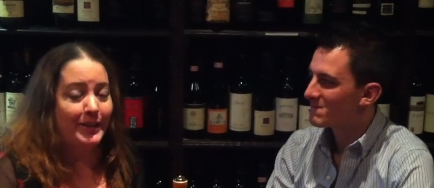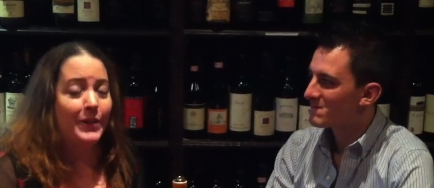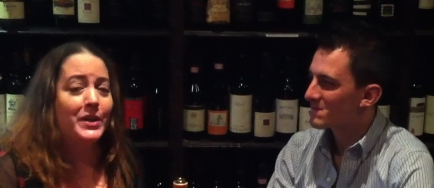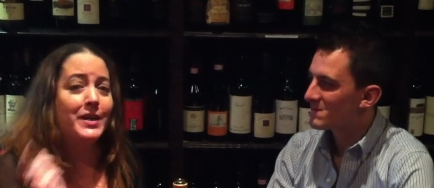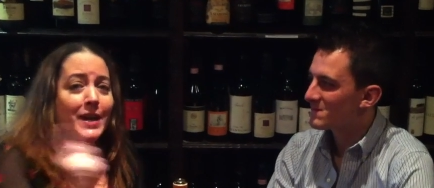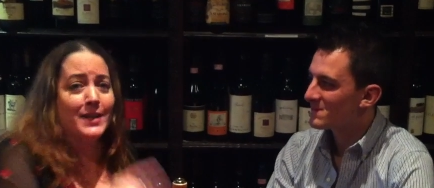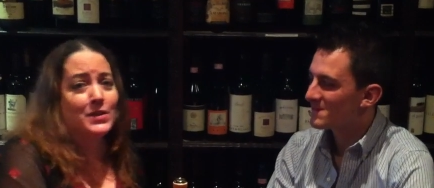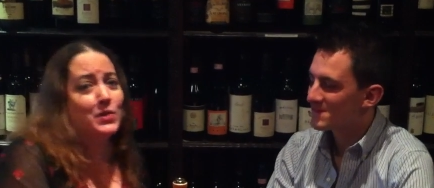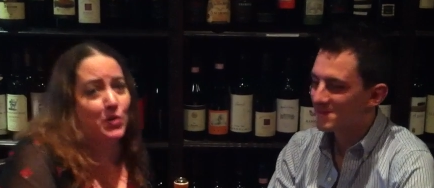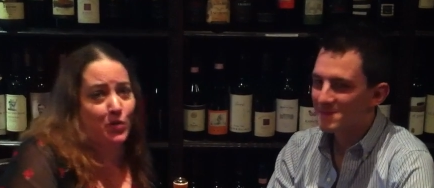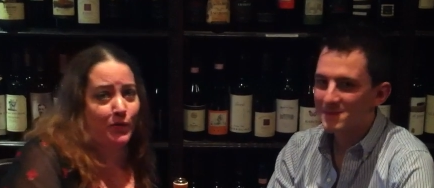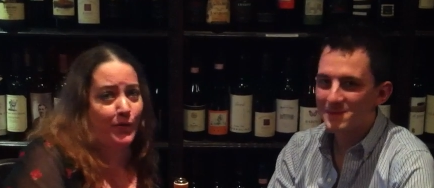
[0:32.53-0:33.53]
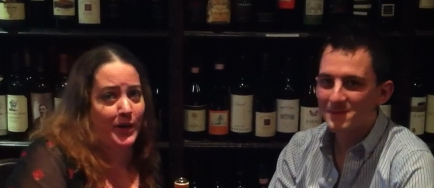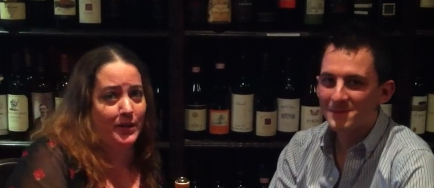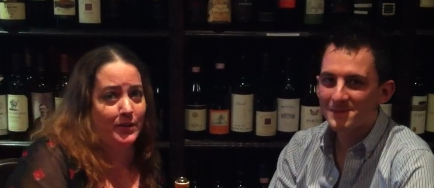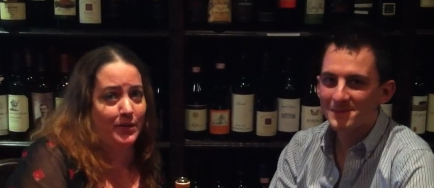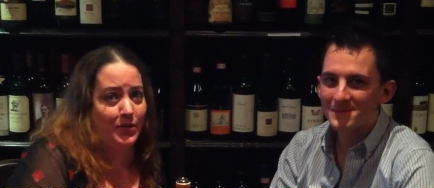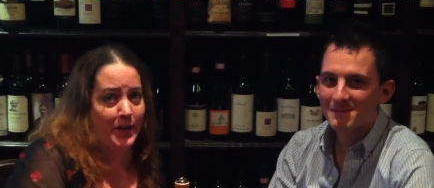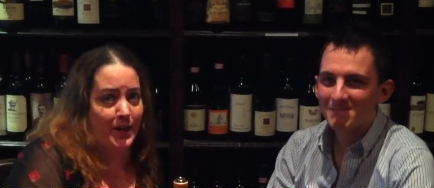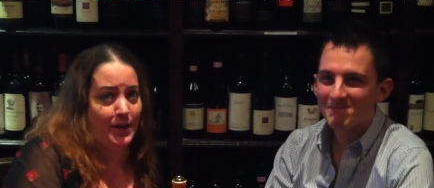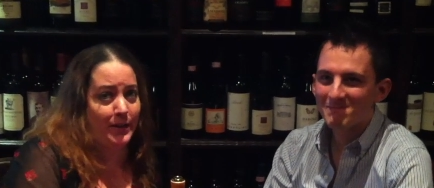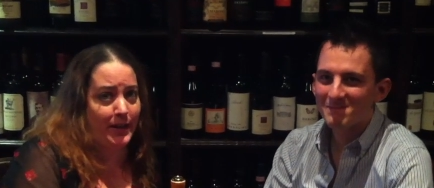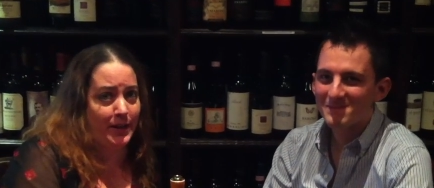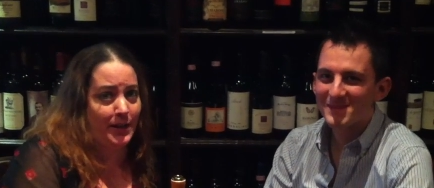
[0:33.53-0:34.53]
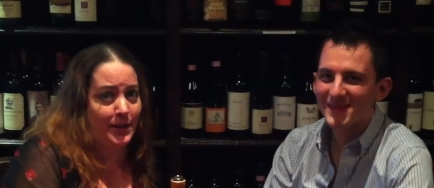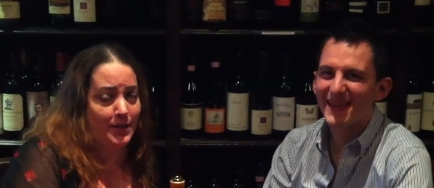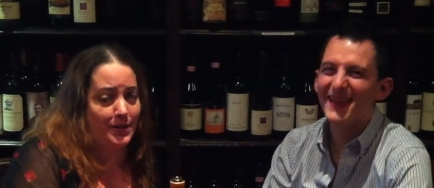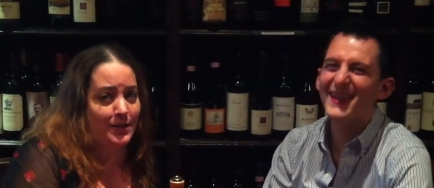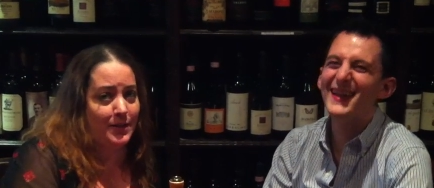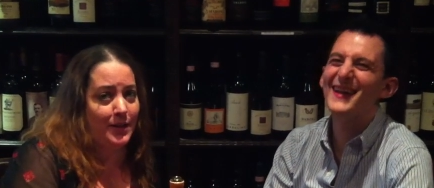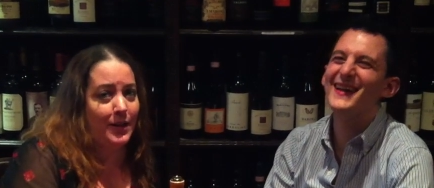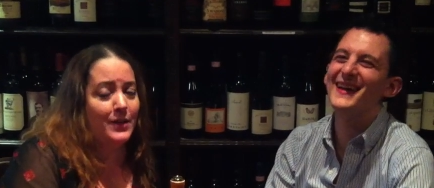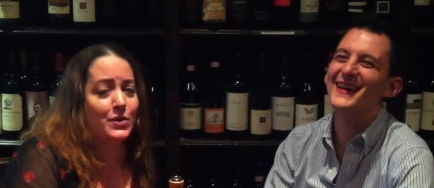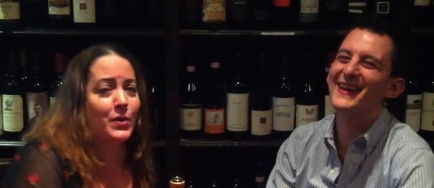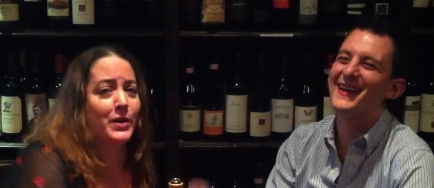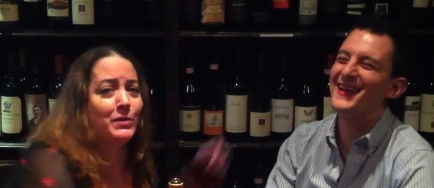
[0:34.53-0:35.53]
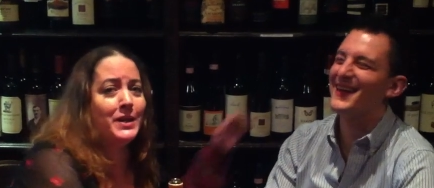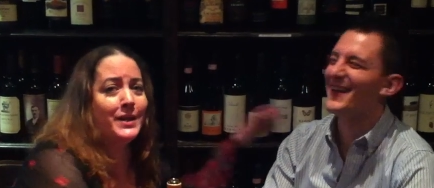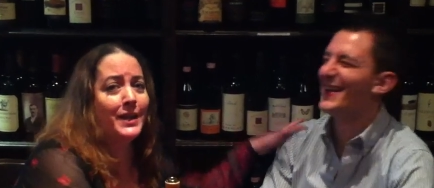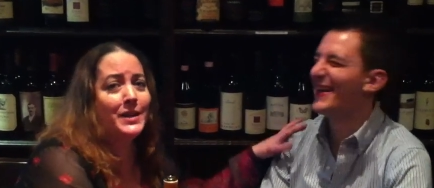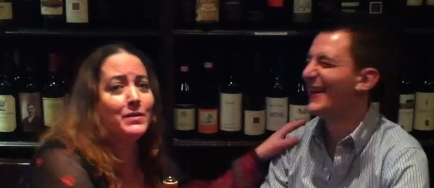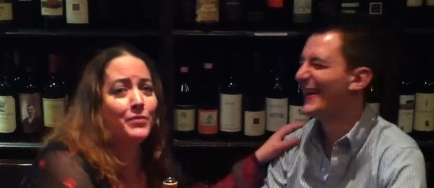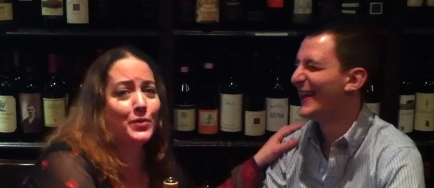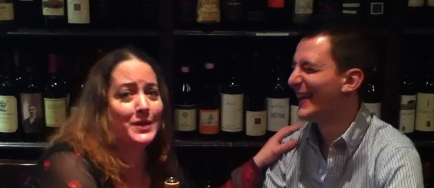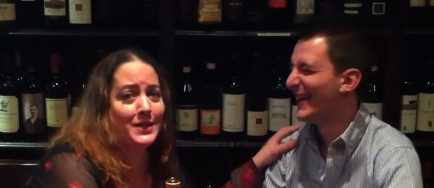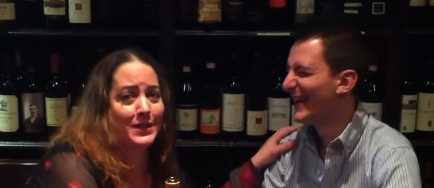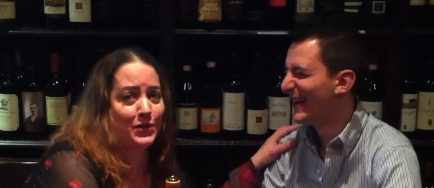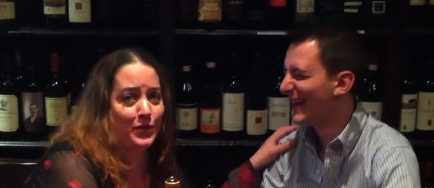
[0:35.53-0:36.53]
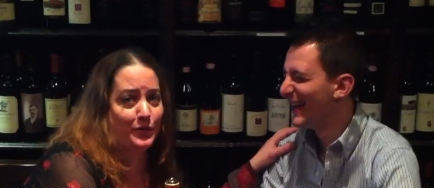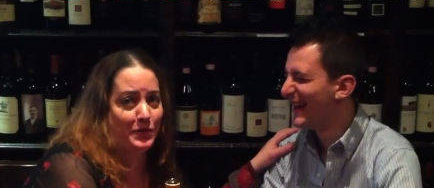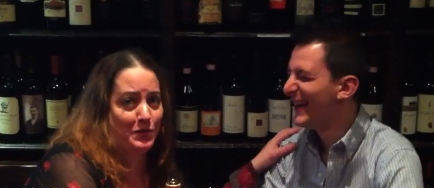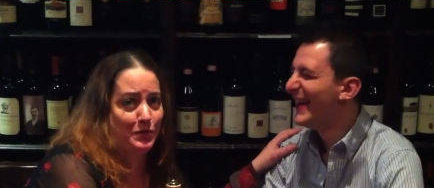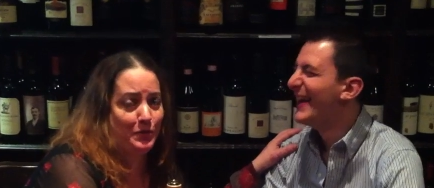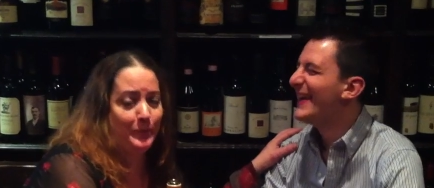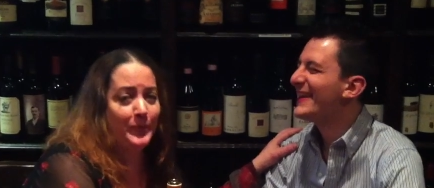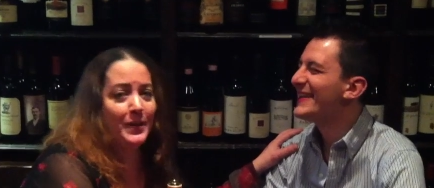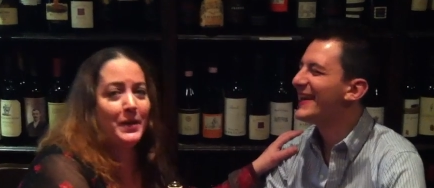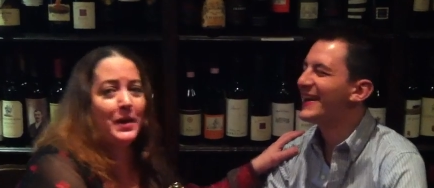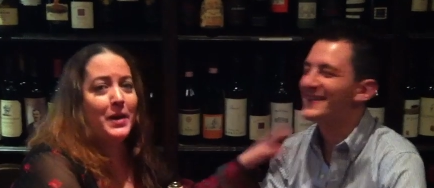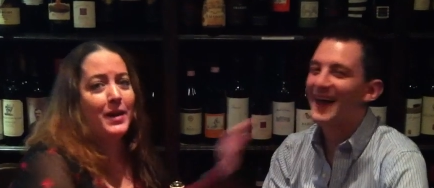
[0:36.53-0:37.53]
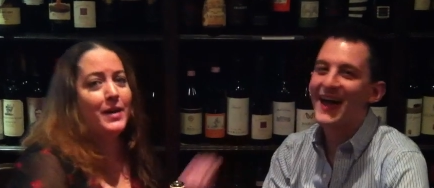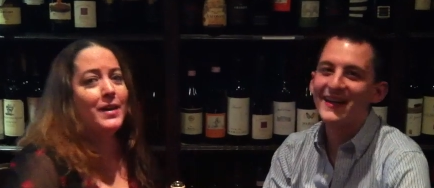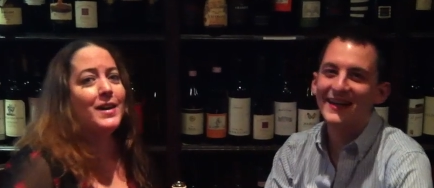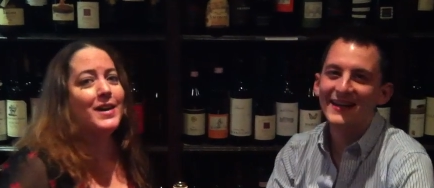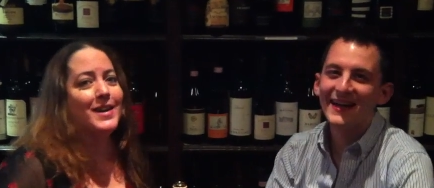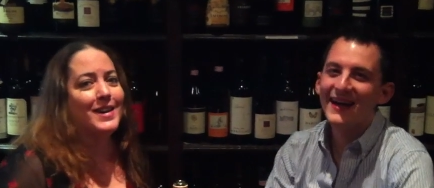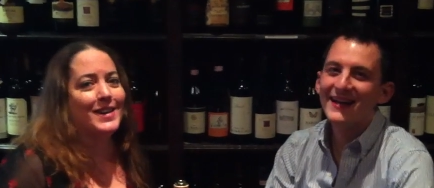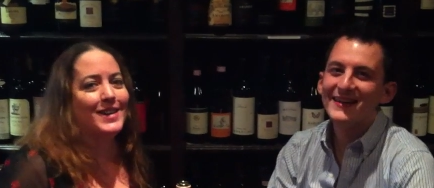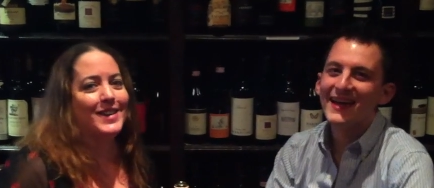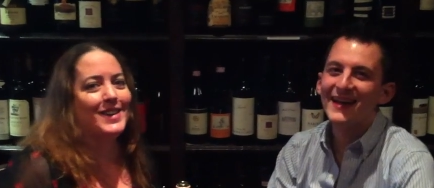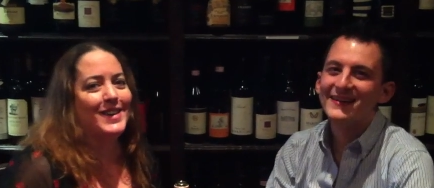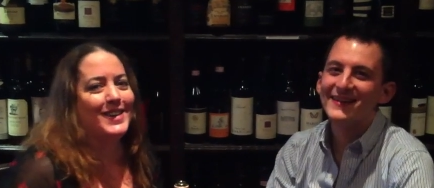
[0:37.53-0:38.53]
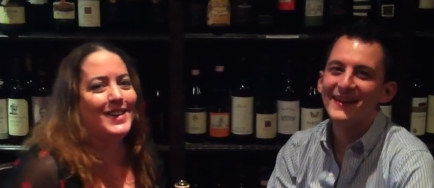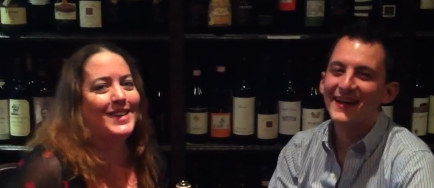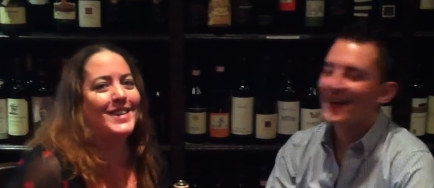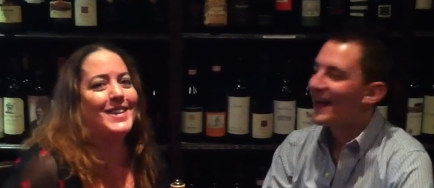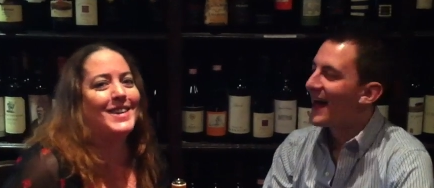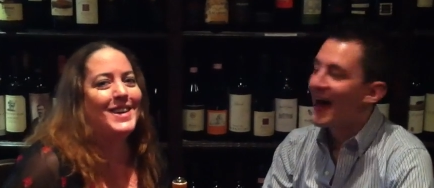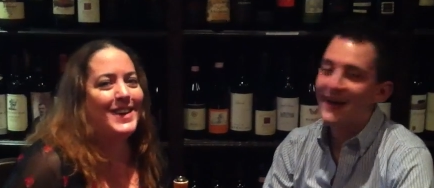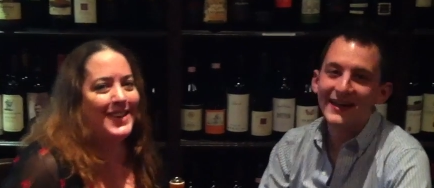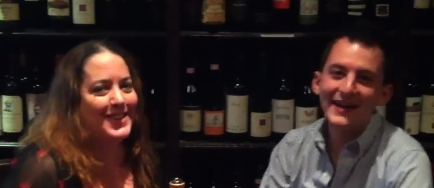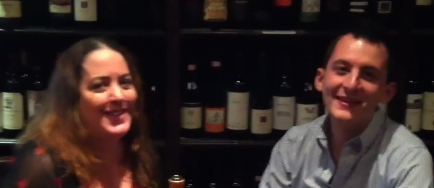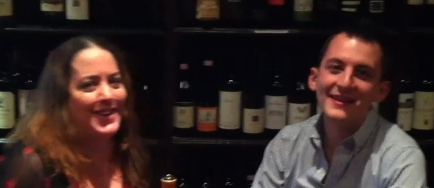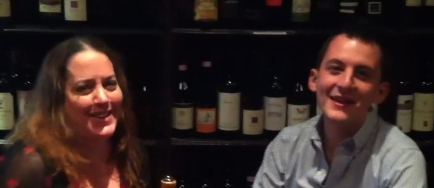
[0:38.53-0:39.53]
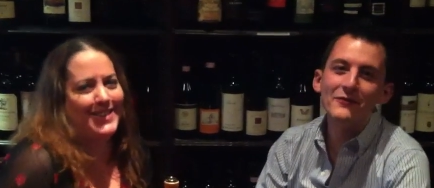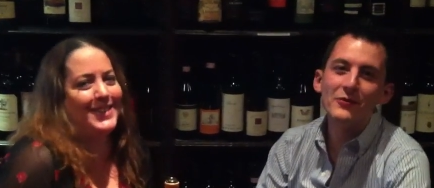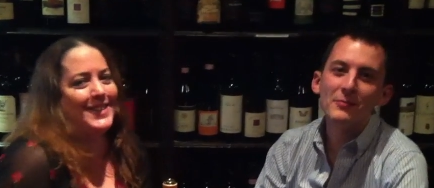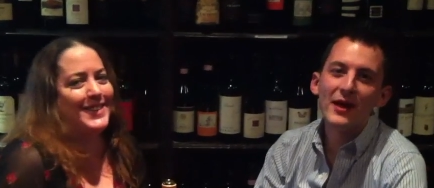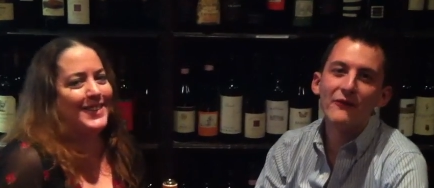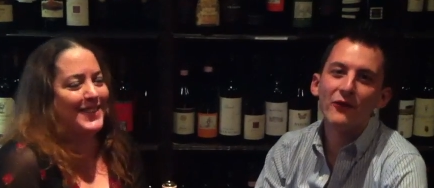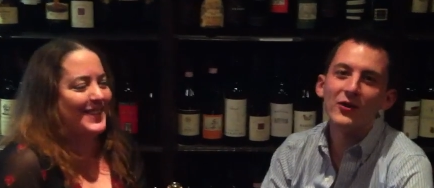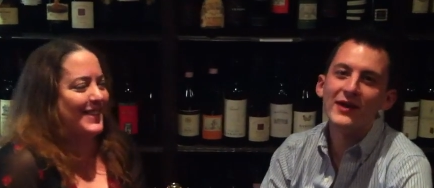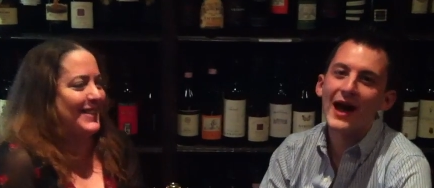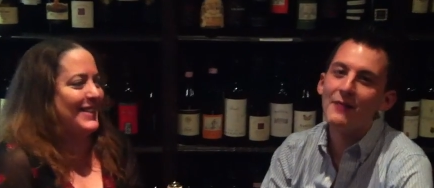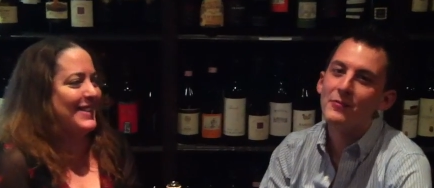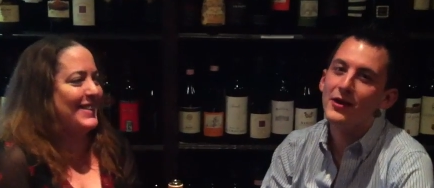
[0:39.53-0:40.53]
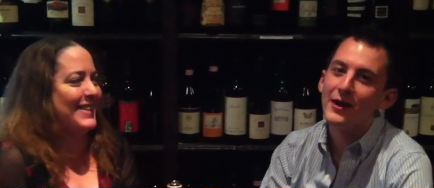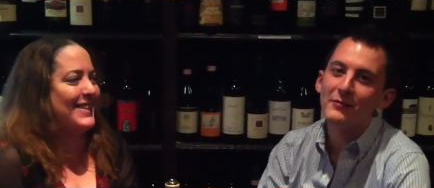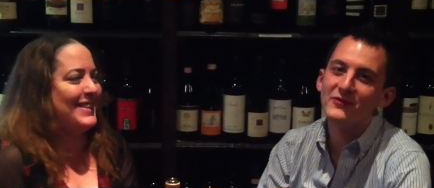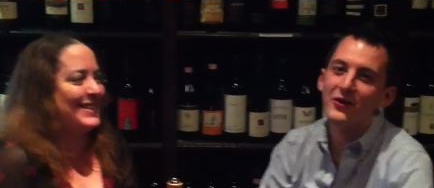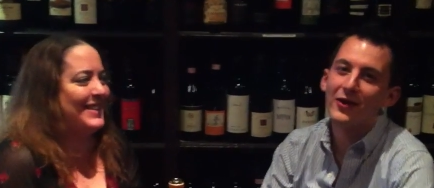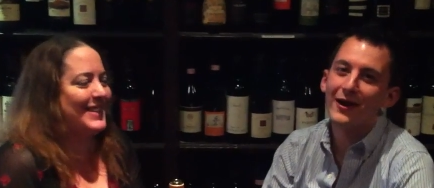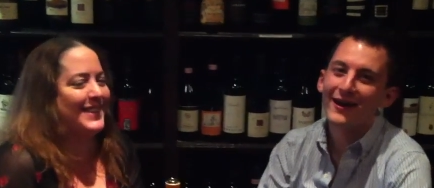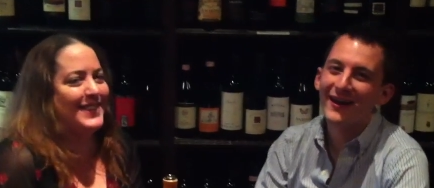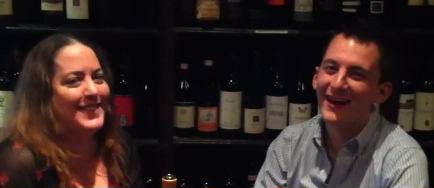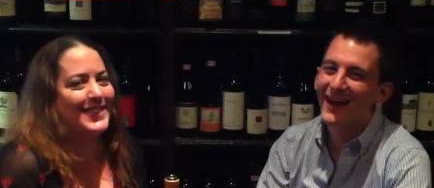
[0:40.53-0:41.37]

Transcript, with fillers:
Speaker 1: Now he has a girlfriend, okay, ladies? So I only get him for this interview. But he's Italian,
Speaker 2: so it doesn't matter. We have three. I'm sorry.